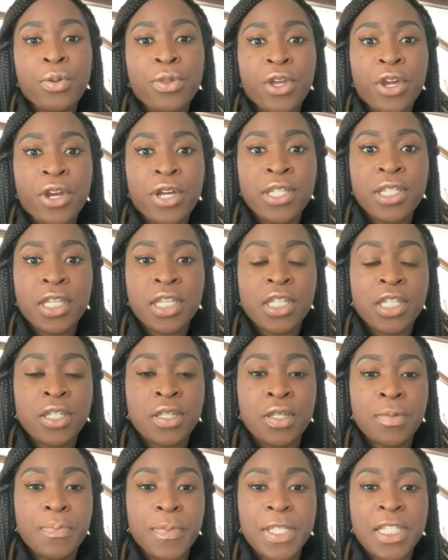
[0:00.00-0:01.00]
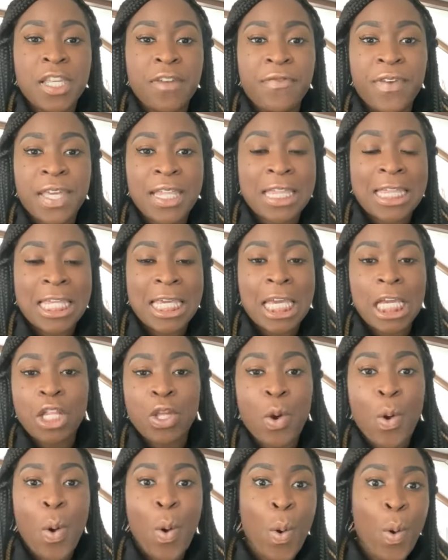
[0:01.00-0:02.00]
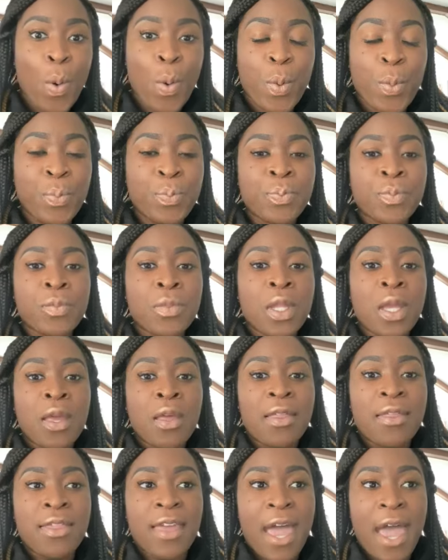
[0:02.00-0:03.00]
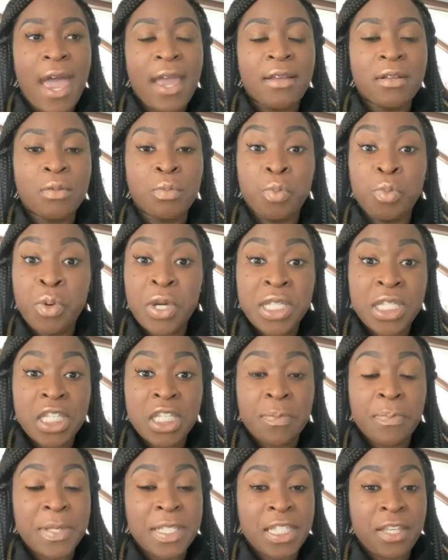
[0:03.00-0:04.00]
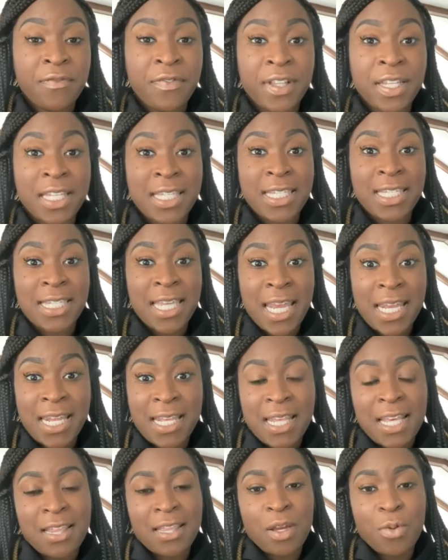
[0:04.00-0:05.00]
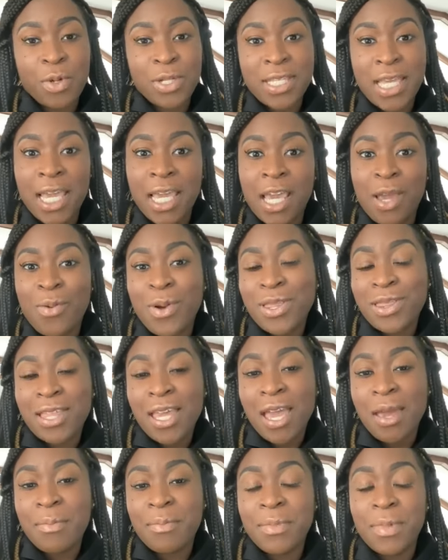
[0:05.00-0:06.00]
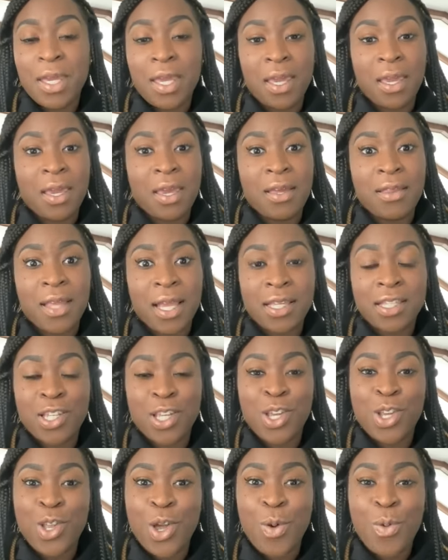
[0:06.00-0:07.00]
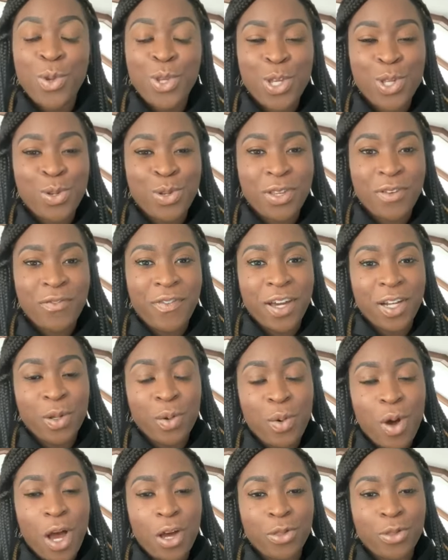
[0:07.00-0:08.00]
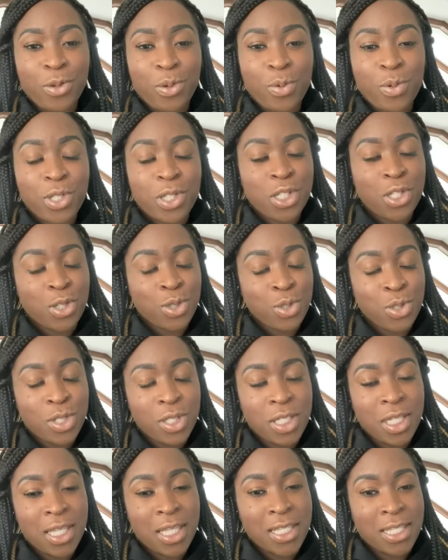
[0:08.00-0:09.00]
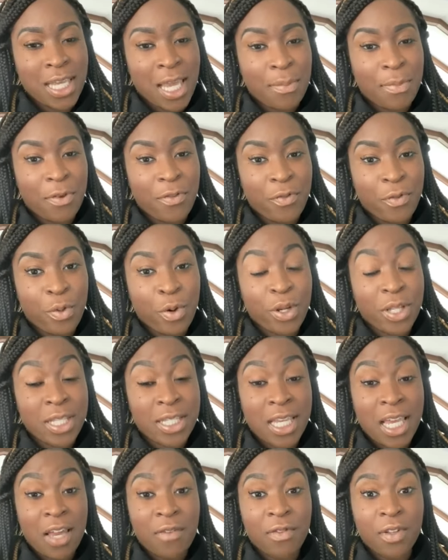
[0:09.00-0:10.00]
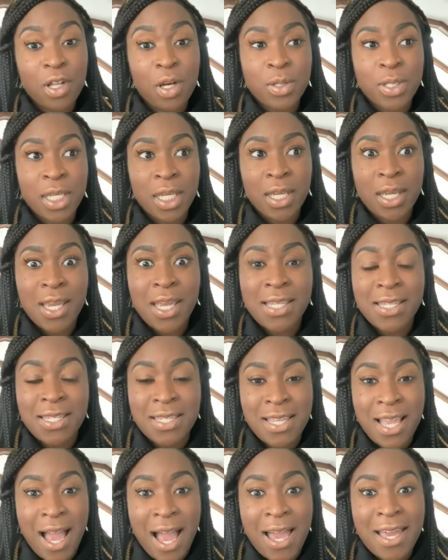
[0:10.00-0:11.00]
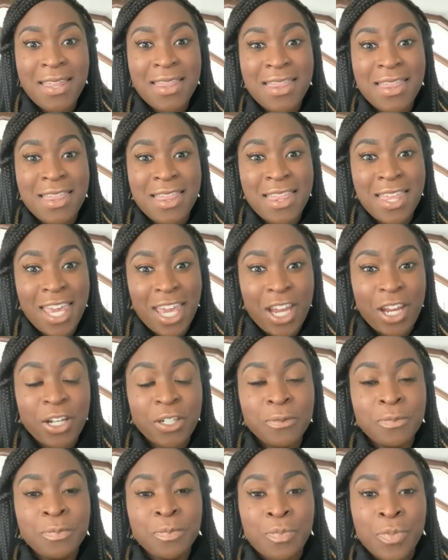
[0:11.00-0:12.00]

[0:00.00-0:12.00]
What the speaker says: there is a specific thing in the home that wasn't specifically stated that they were taking with them. And next thing you know, when you're doing the final walkthrough, which is usually the day before, the day of closing, it's not there.